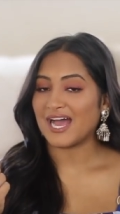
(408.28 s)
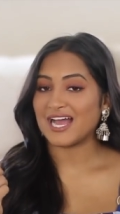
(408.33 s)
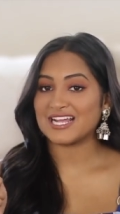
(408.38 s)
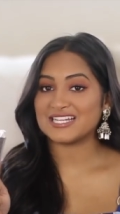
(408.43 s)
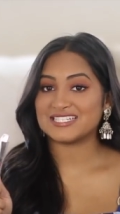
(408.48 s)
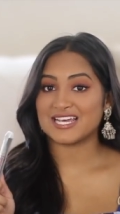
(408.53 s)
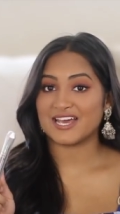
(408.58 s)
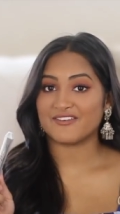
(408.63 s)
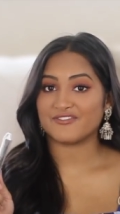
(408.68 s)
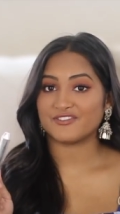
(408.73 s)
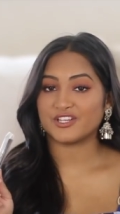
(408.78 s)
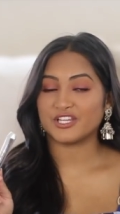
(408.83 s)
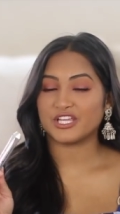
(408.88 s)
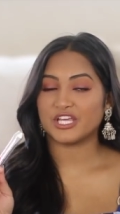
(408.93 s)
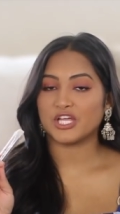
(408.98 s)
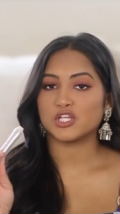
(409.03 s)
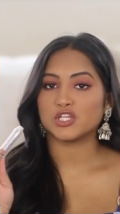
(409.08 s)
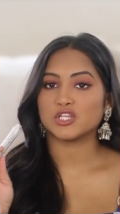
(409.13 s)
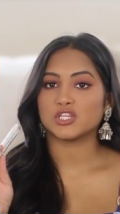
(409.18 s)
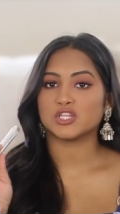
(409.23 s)
I
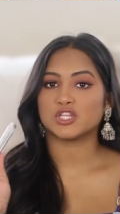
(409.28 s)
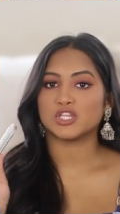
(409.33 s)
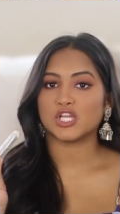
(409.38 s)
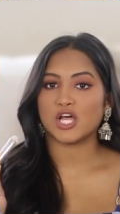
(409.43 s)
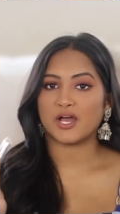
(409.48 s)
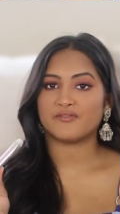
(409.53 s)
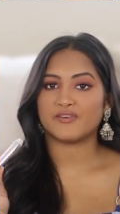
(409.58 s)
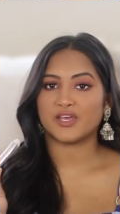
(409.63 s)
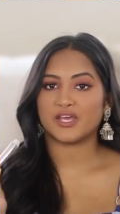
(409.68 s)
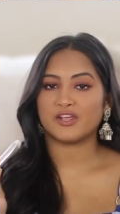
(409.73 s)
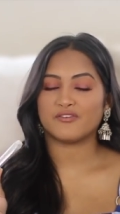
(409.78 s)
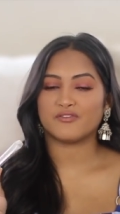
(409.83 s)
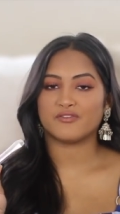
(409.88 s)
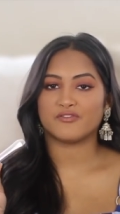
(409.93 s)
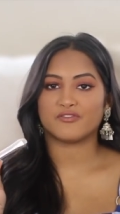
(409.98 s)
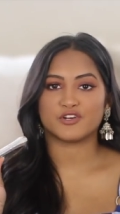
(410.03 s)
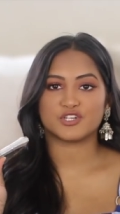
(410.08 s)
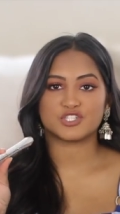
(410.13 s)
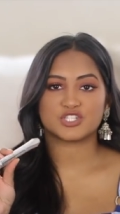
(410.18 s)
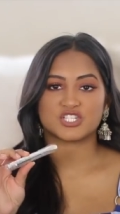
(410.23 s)
definitely love it
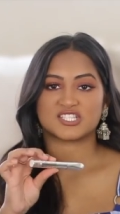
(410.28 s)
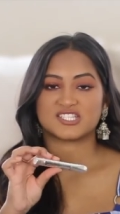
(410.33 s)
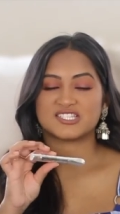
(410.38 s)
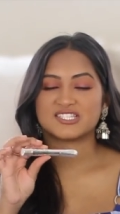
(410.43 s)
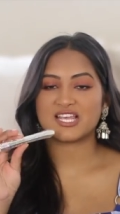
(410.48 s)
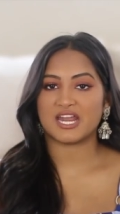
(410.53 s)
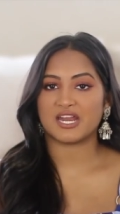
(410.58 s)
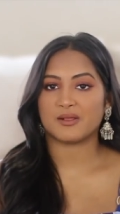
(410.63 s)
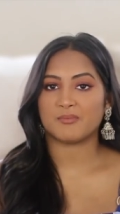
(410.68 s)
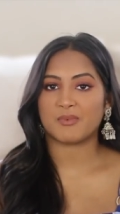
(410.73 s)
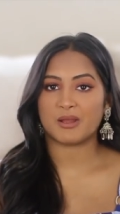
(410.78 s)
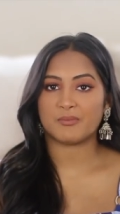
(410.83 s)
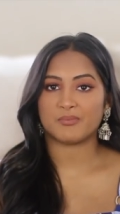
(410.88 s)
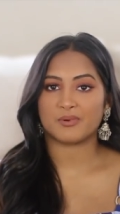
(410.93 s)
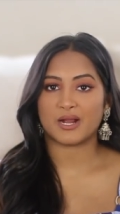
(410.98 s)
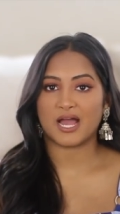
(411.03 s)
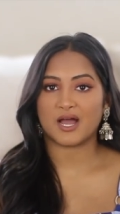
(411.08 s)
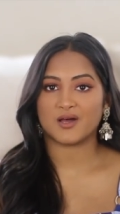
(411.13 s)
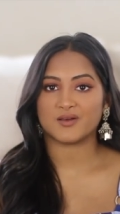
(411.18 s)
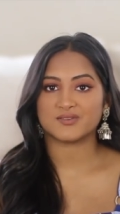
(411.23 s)
for just setting my
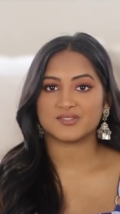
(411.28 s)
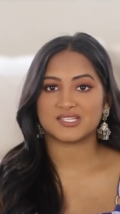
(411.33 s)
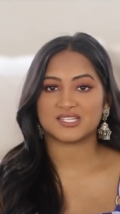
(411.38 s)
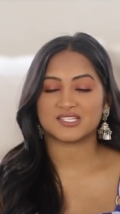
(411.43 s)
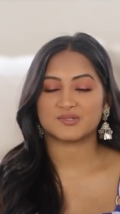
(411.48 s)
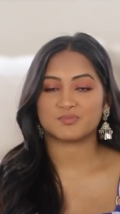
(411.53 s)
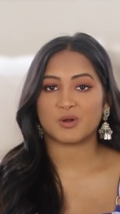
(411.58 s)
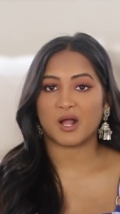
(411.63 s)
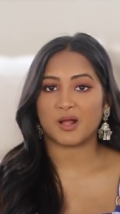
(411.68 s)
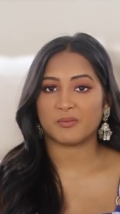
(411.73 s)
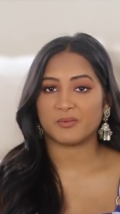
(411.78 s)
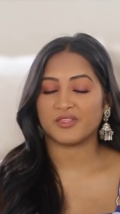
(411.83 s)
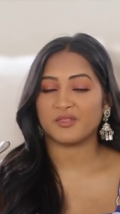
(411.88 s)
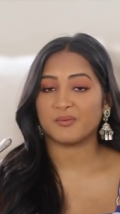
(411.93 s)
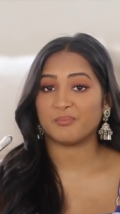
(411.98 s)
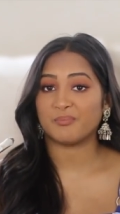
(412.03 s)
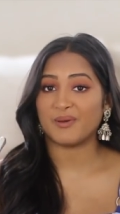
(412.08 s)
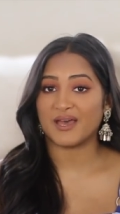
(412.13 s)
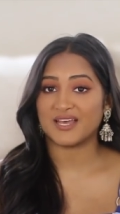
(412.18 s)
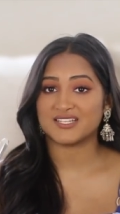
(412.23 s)
brows. It's probably
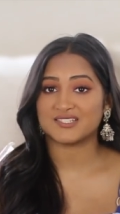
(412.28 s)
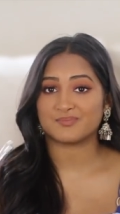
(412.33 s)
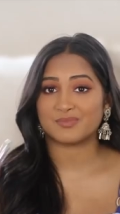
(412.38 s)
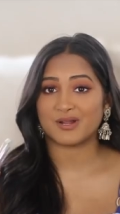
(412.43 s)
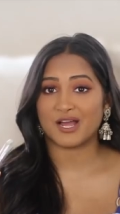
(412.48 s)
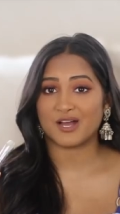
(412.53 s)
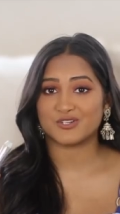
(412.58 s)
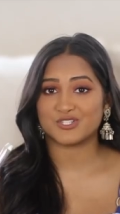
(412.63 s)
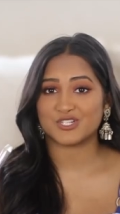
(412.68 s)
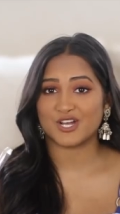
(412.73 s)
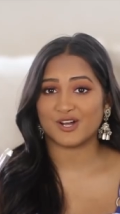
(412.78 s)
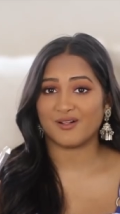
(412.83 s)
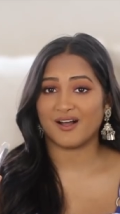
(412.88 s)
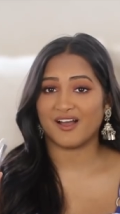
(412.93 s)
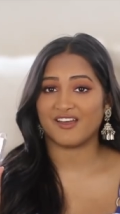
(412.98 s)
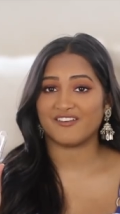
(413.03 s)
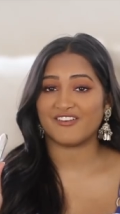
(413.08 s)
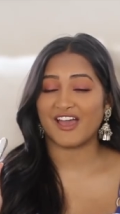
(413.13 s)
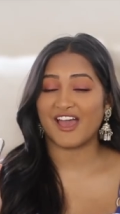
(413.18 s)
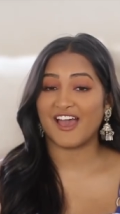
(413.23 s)
the best brow gel
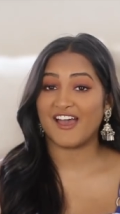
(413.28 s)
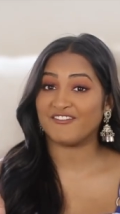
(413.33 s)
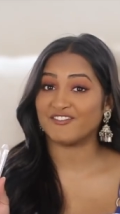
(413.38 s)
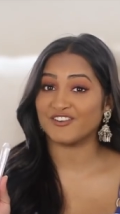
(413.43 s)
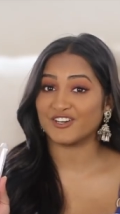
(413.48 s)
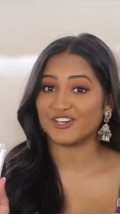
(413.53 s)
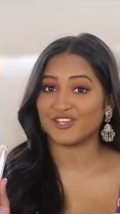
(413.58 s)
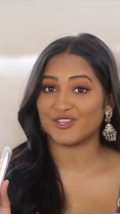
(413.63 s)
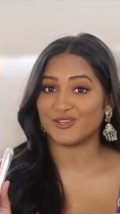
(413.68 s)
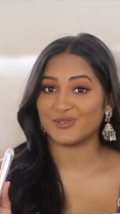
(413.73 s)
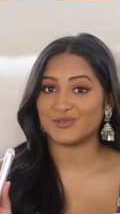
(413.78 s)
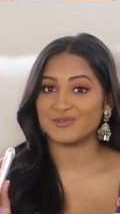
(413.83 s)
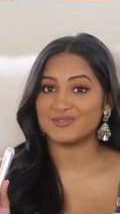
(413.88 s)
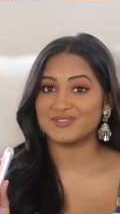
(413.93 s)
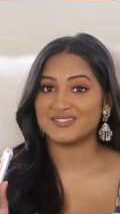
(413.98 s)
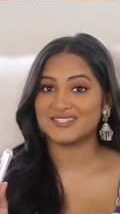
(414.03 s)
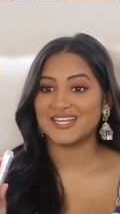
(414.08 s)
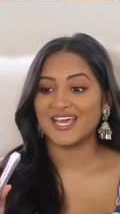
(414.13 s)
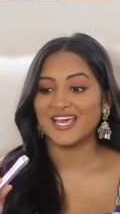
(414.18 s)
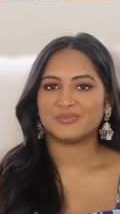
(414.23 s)
I've ever
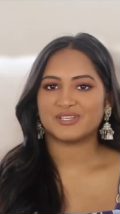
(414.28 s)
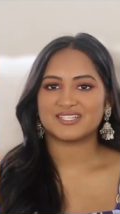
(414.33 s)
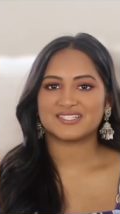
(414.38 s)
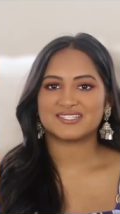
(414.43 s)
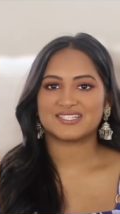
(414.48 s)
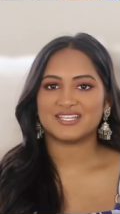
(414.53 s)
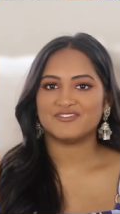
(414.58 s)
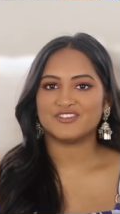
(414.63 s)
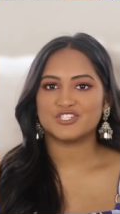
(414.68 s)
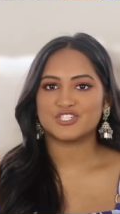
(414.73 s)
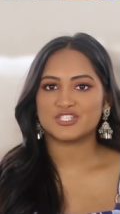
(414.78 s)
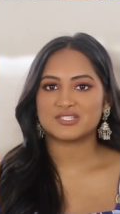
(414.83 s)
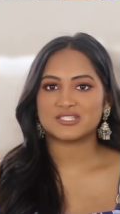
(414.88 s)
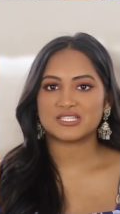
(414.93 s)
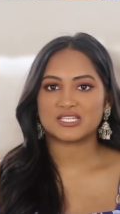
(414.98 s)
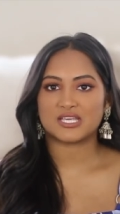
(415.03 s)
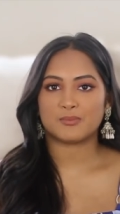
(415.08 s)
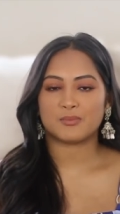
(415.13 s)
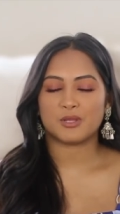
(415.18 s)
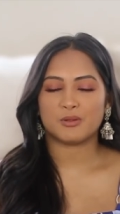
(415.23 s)
used, because even just
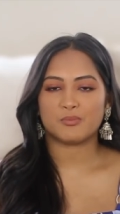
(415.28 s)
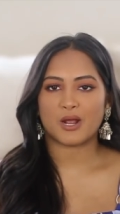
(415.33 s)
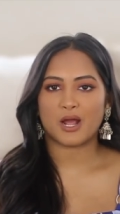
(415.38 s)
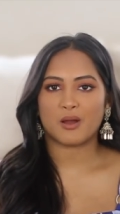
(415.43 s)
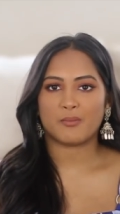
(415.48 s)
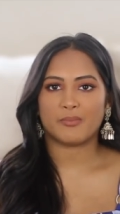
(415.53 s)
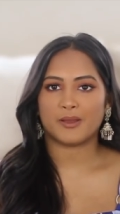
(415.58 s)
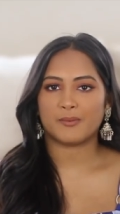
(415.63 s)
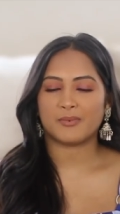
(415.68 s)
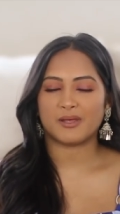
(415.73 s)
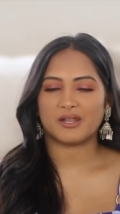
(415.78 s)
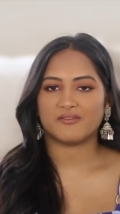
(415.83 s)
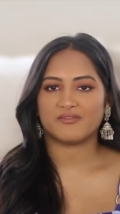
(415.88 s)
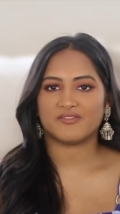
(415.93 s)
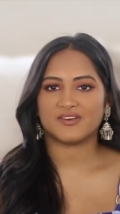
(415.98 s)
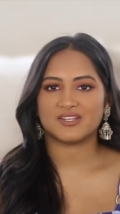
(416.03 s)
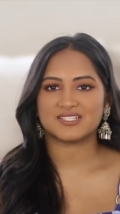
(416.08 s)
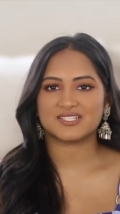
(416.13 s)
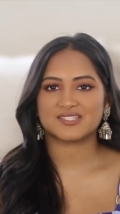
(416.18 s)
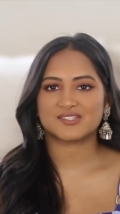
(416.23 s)
the Gimme Brow by
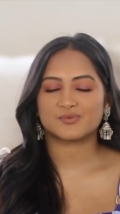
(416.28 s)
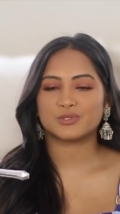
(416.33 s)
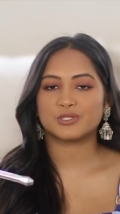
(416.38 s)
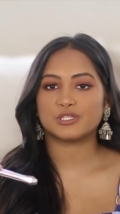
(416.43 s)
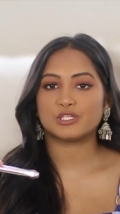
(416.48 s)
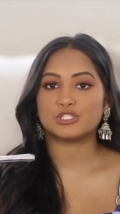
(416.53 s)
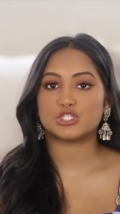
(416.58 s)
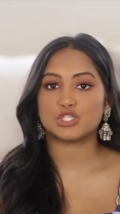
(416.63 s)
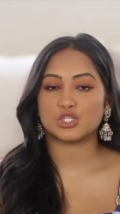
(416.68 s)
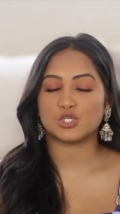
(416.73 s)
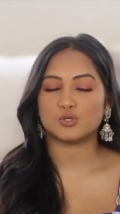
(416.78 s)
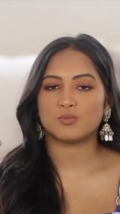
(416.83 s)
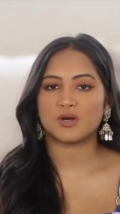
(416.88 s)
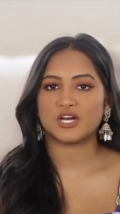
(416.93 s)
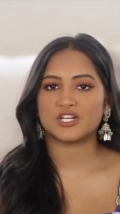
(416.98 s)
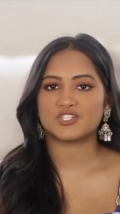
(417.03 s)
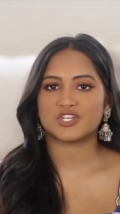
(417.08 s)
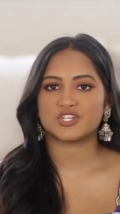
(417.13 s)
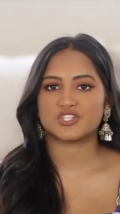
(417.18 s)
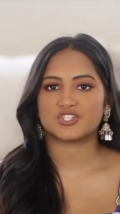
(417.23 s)
Benefit doesn't really do
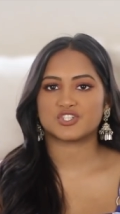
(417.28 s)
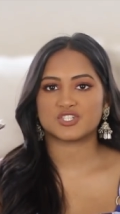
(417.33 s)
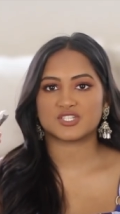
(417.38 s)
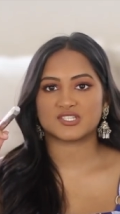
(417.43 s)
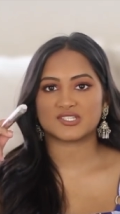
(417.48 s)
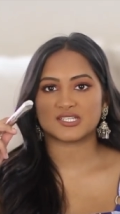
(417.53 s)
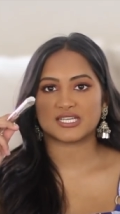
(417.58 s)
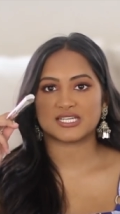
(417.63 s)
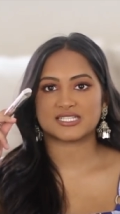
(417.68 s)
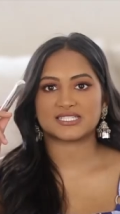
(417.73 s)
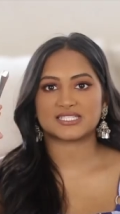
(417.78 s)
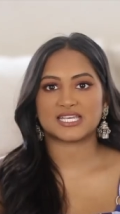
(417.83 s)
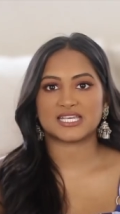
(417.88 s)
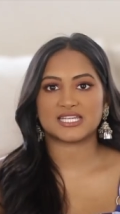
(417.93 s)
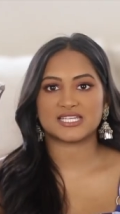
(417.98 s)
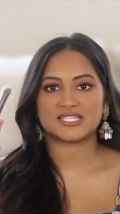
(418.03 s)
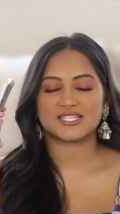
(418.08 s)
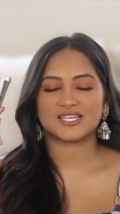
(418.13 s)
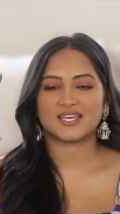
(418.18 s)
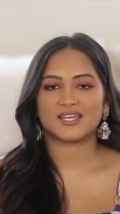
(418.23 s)
much. It's just like a
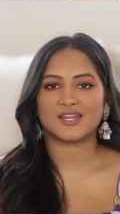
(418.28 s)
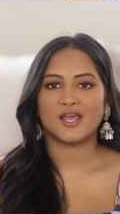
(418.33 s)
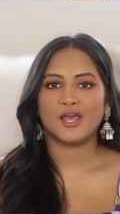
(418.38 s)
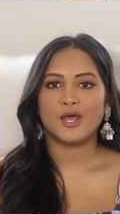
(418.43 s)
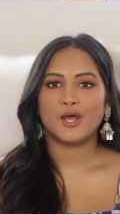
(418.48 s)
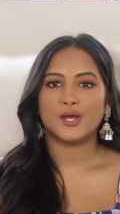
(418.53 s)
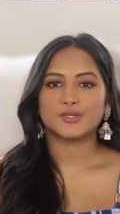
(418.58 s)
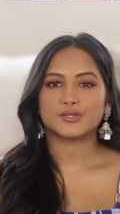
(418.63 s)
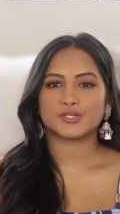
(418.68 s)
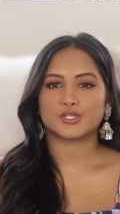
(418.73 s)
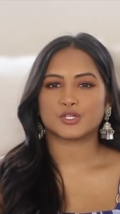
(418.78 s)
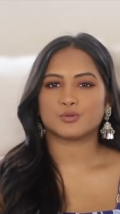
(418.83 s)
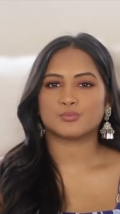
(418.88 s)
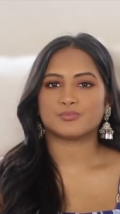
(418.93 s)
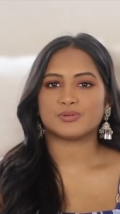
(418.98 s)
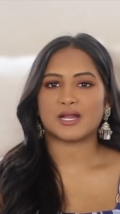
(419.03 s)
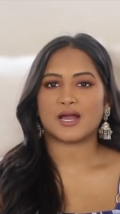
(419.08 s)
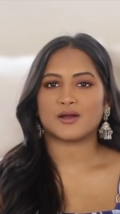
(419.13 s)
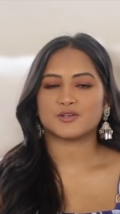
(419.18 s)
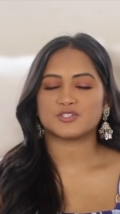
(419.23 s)
tinted little
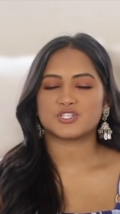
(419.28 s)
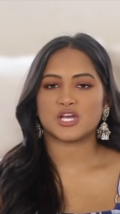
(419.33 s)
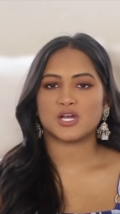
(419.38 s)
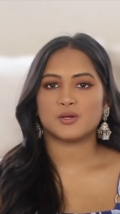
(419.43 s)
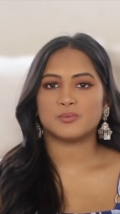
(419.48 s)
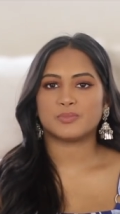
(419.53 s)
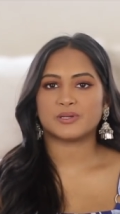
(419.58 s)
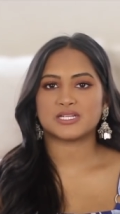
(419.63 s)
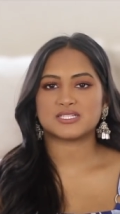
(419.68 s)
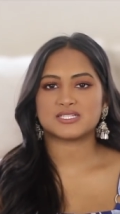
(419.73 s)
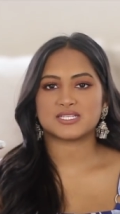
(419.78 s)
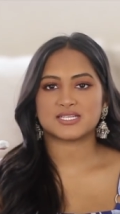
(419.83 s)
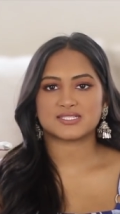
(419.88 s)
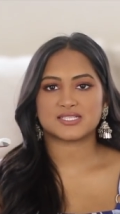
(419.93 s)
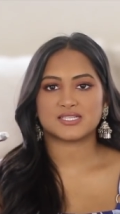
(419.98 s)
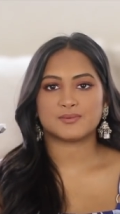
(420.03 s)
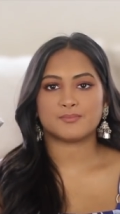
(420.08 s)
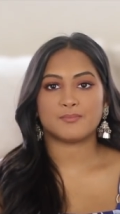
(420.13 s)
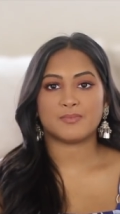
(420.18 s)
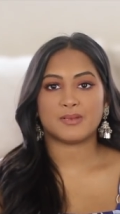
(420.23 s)
brow gel, but it
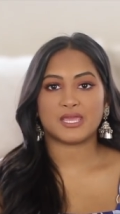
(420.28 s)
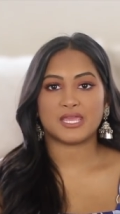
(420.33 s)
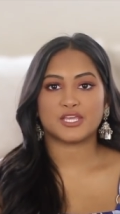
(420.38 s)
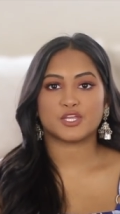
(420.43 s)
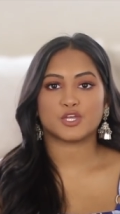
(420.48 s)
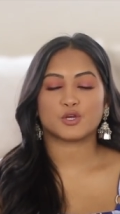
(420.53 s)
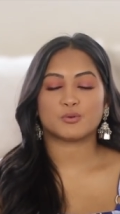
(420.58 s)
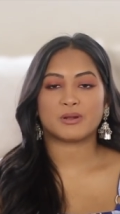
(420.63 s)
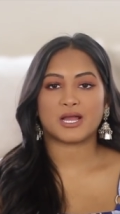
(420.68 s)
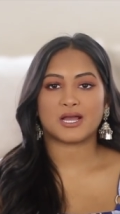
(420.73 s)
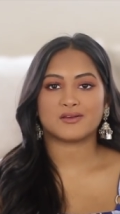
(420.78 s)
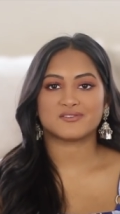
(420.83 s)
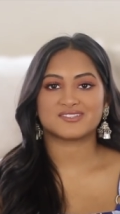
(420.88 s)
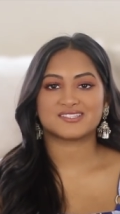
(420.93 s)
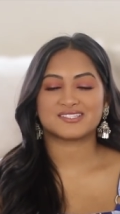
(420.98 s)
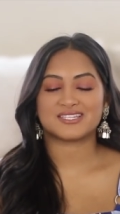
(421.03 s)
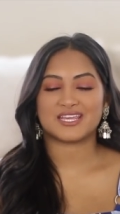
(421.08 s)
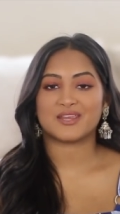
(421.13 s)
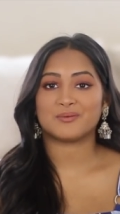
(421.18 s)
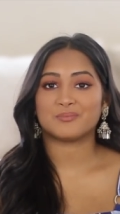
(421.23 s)
doesn't make your brows
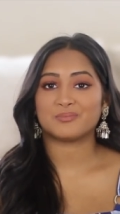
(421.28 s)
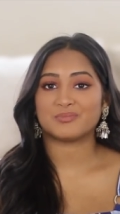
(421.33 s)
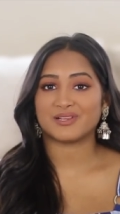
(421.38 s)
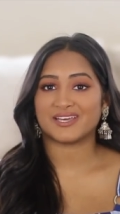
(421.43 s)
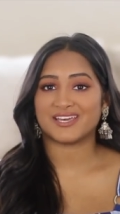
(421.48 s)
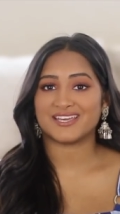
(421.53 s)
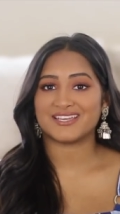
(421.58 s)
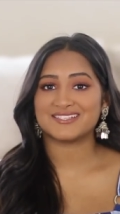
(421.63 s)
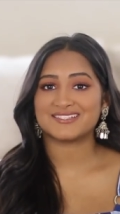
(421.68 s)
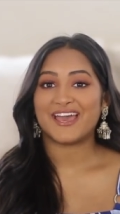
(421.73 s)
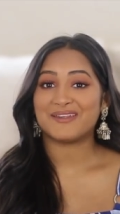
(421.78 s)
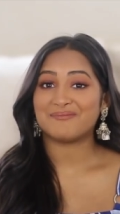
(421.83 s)
stay in place.